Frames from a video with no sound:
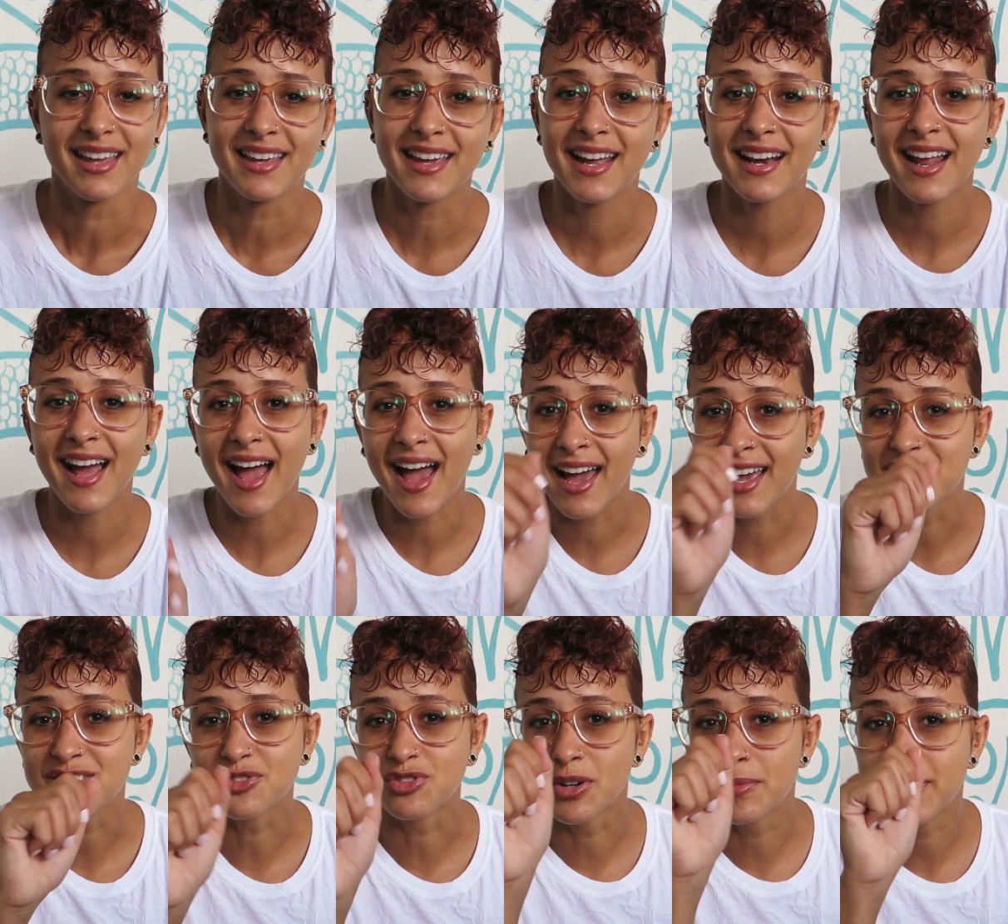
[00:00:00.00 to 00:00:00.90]
Get the
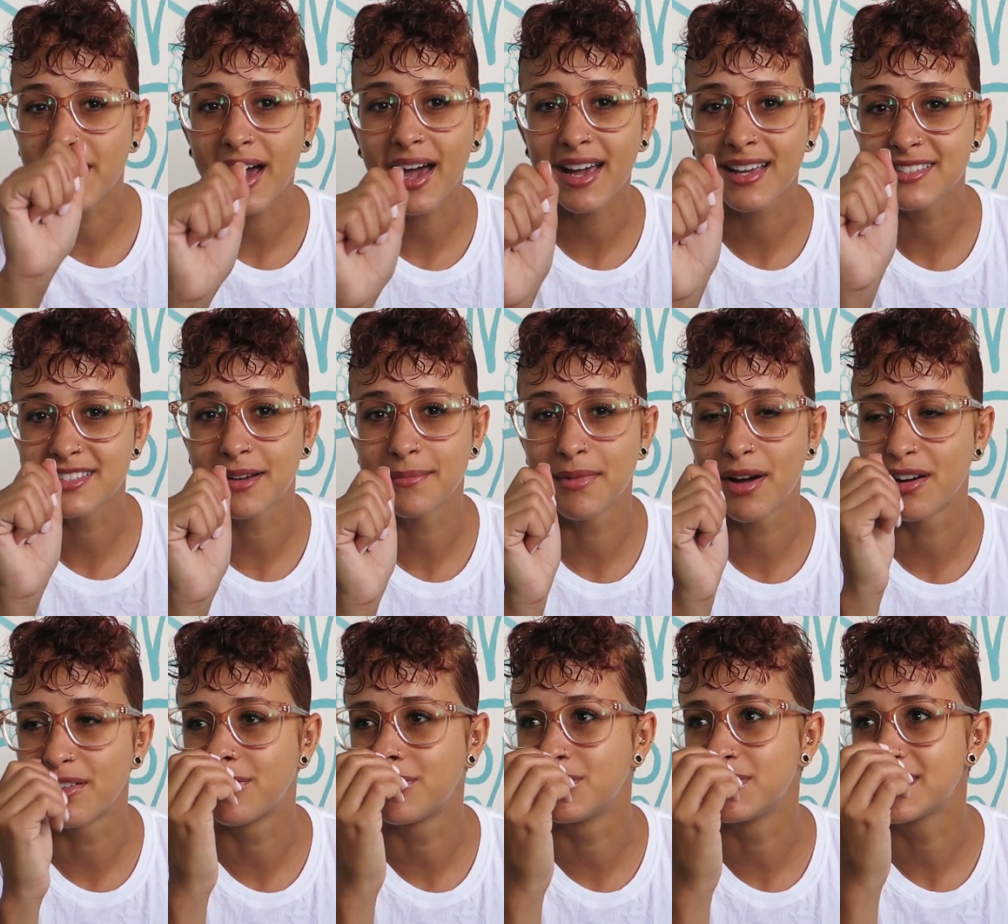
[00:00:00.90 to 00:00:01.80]
ice, rub the ice on
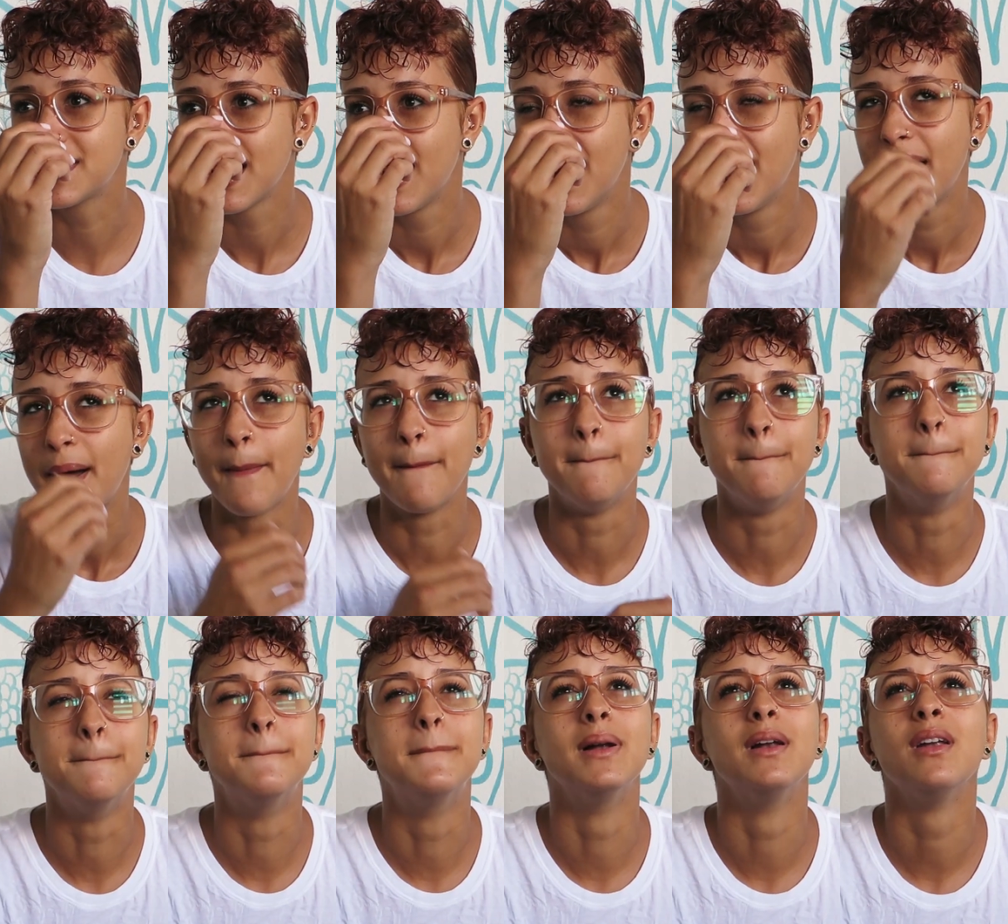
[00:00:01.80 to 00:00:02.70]
my foot,
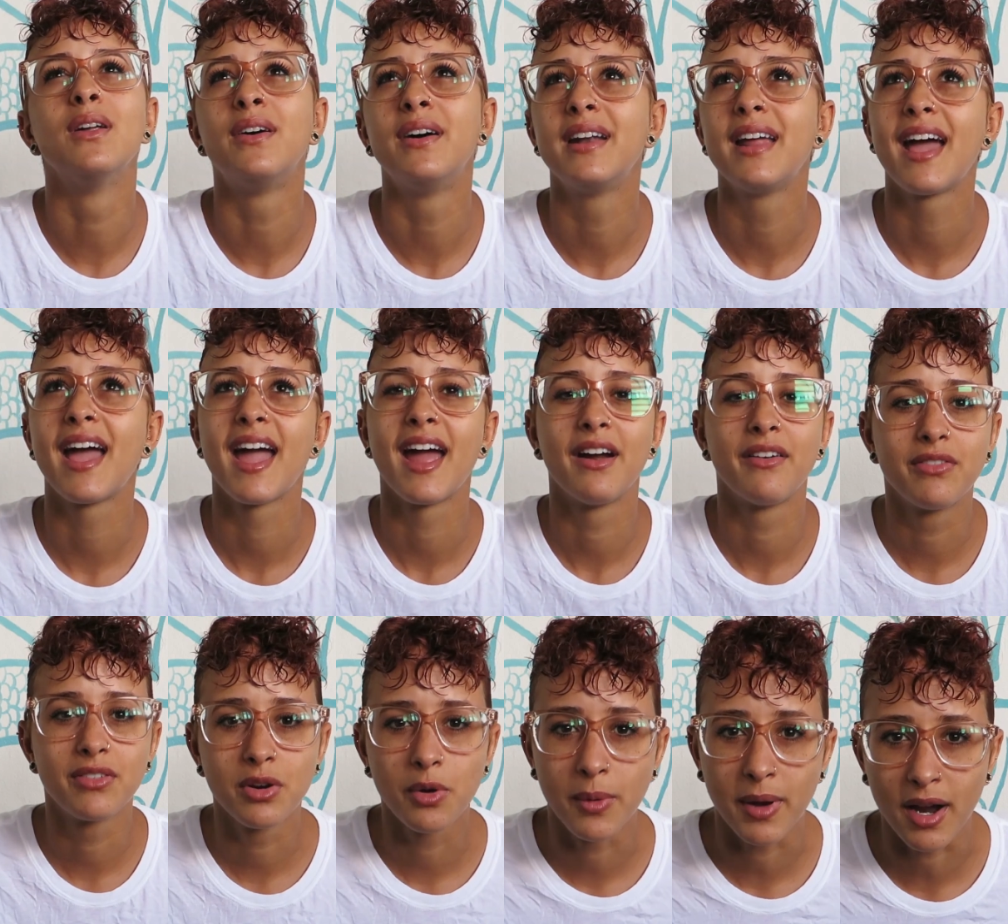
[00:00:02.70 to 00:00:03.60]
blood
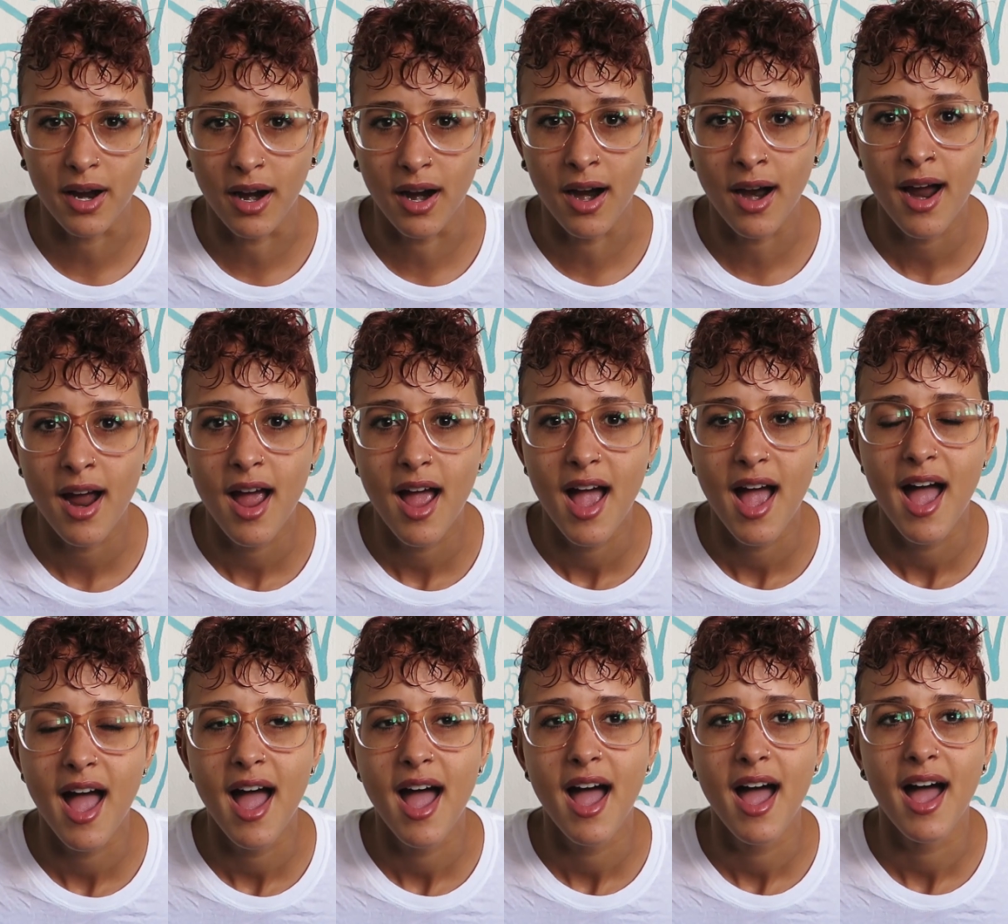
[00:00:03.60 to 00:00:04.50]
everywhere,
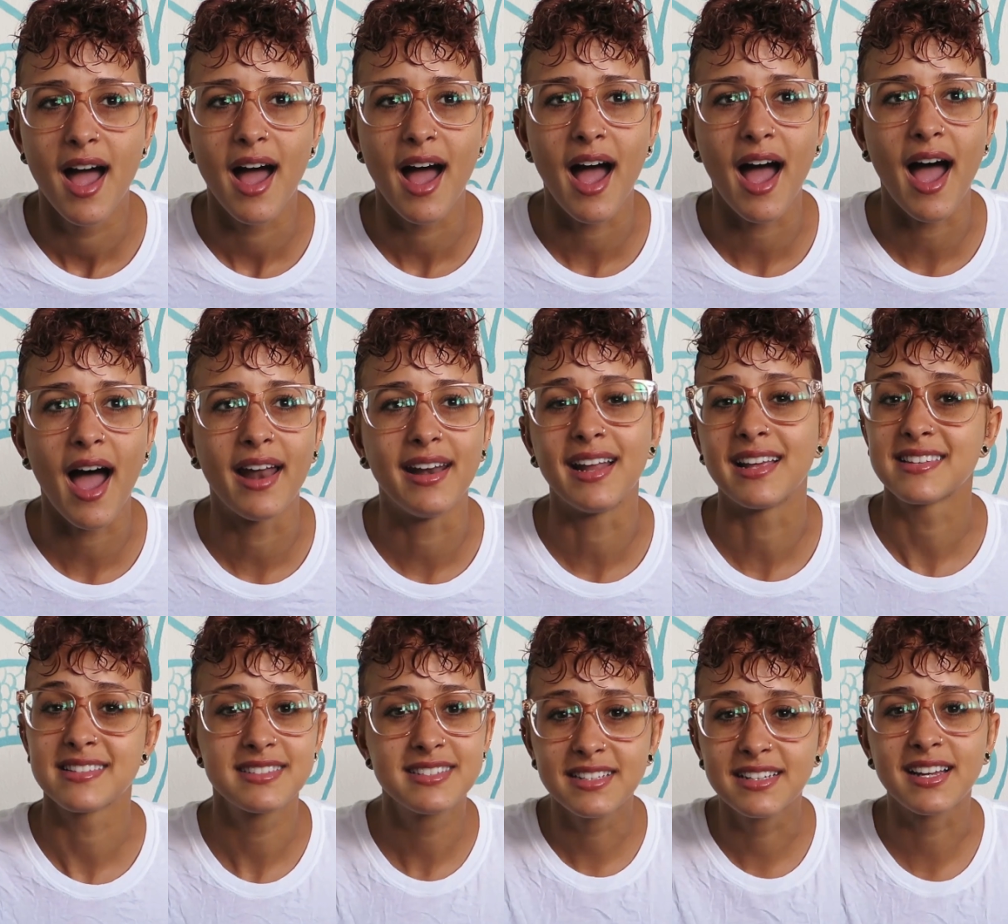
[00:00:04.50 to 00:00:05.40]
and I
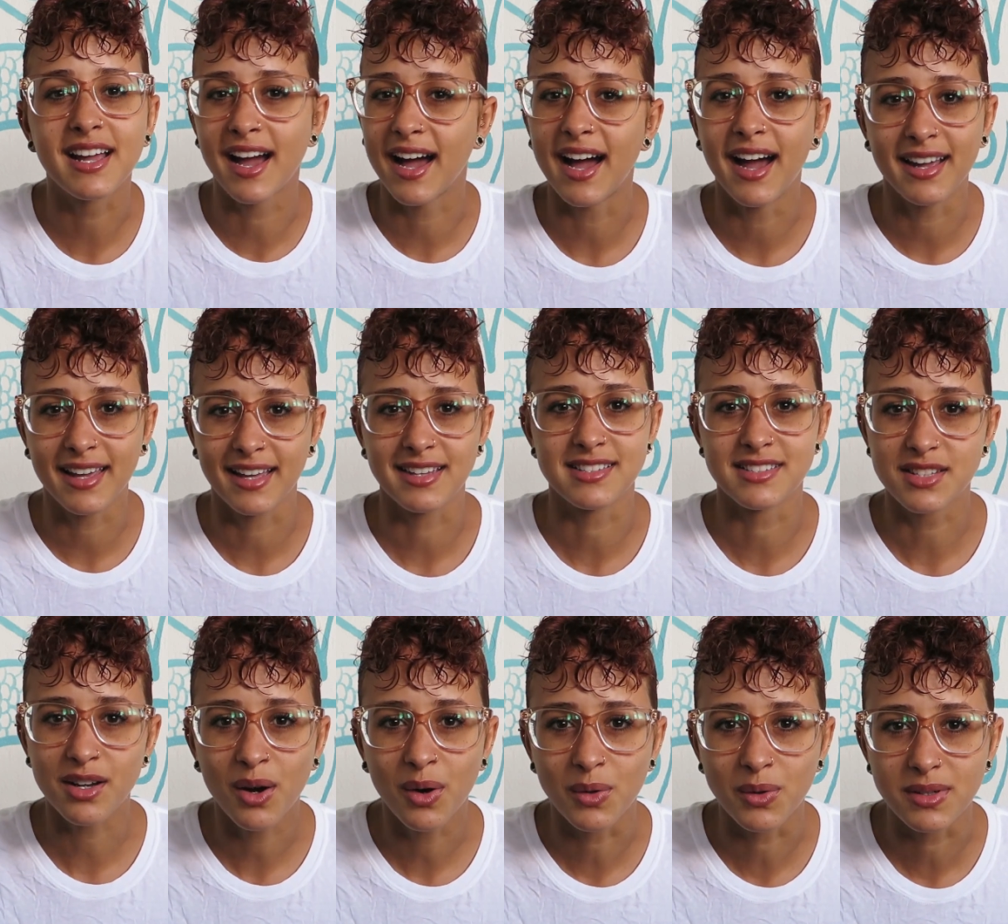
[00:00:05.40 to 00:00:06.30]
still can't get
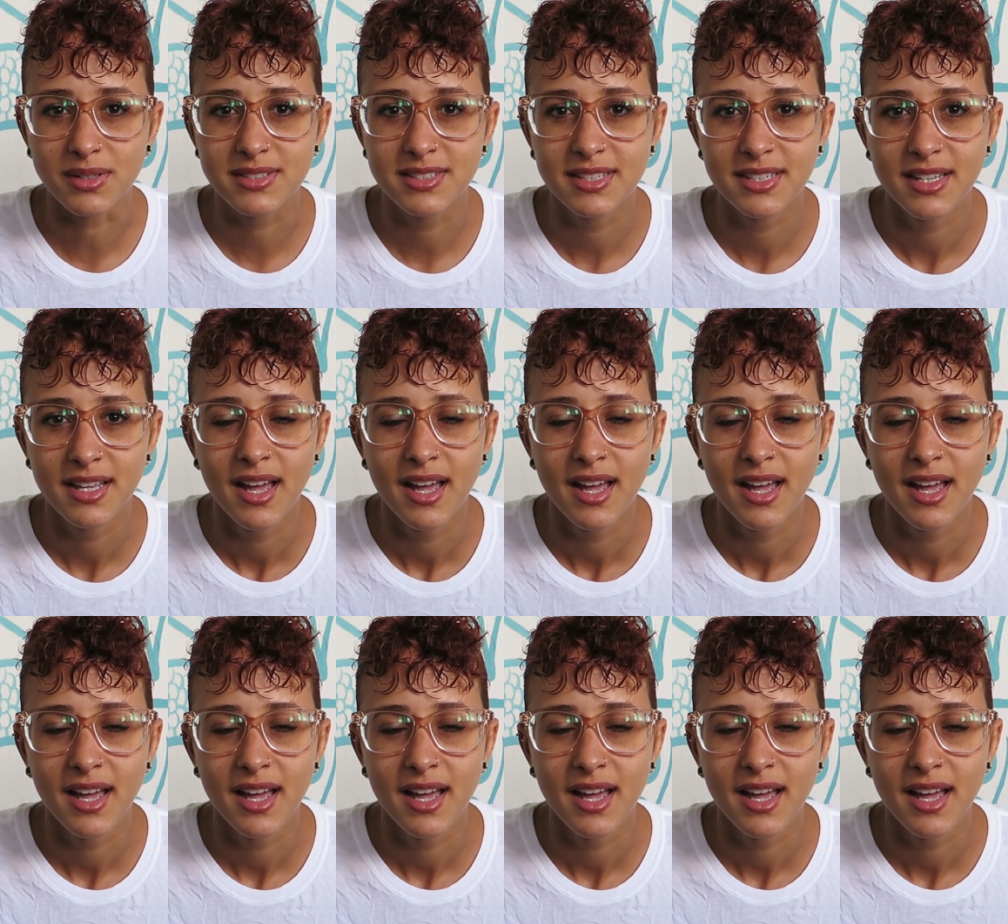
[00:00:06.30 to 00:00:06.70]
it out.